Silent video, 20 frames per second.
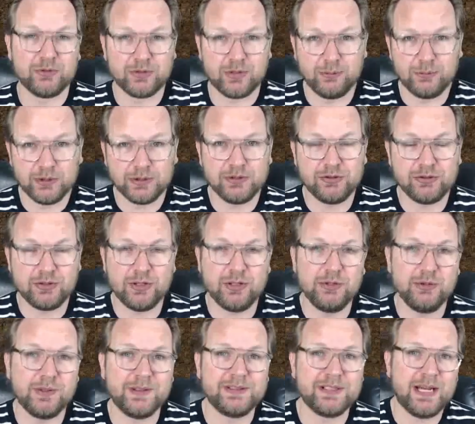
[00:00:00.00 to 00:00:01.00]
So I'm going to show
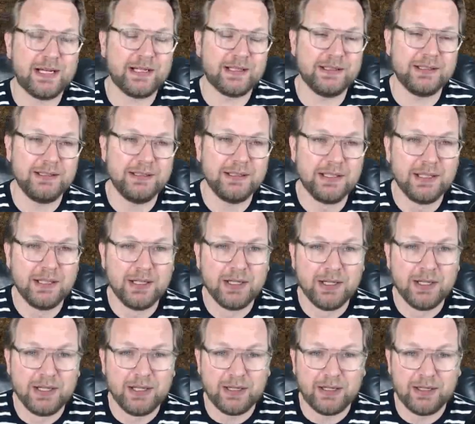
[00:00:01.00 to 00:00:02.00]
you exactly
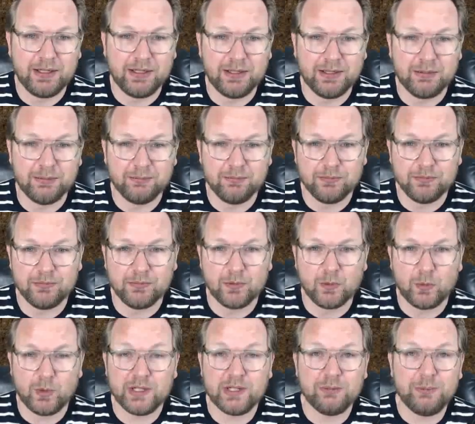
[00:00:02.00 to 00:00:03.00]

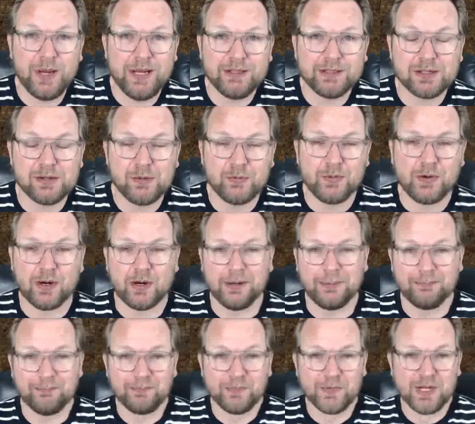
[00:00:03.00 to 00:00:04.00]
what I've made so far.